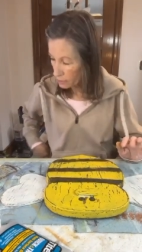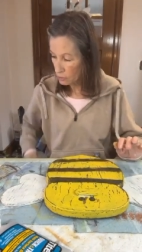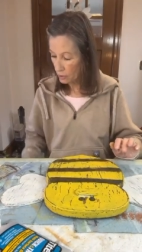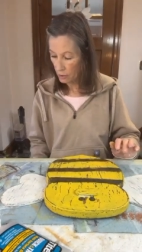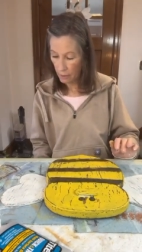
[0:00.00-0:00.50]
I
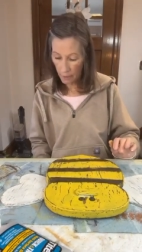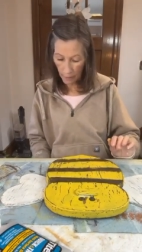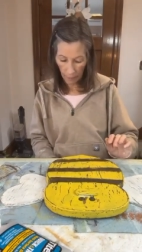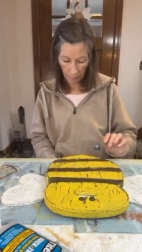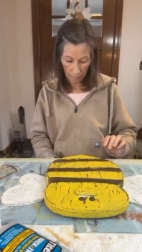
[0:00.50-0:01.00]
took
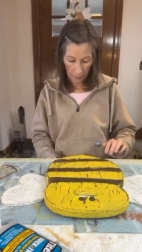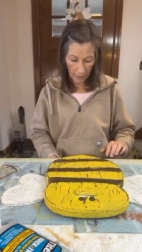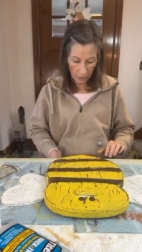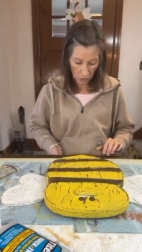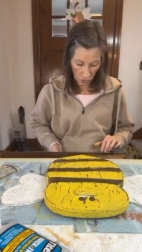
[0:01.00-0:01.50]
a
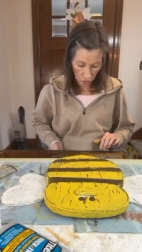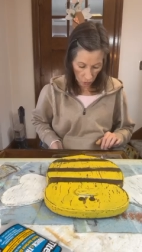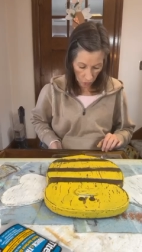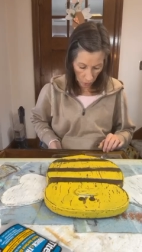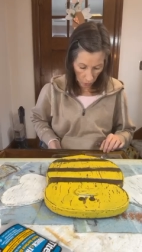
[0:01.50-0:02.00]

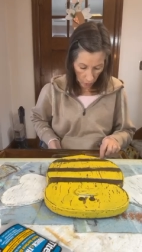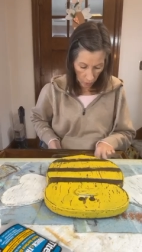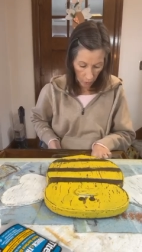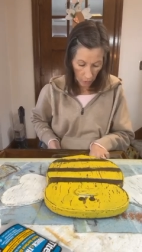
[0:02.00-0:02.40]
pencil